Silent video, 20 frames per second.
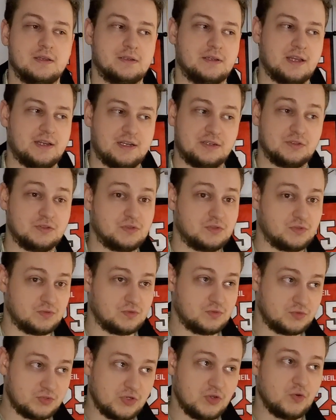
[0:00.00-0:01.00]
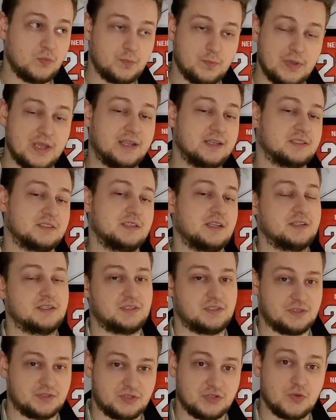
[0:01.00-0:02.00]
getting 2 big
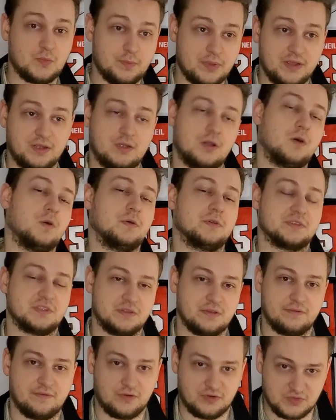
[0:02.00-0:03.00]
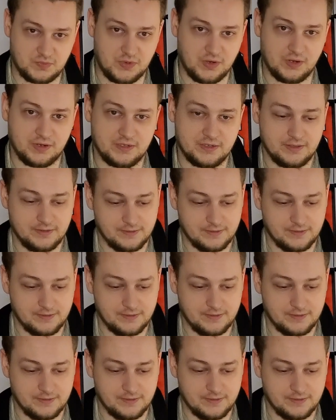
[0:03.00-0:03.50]
assists on 2 big goals in the first period.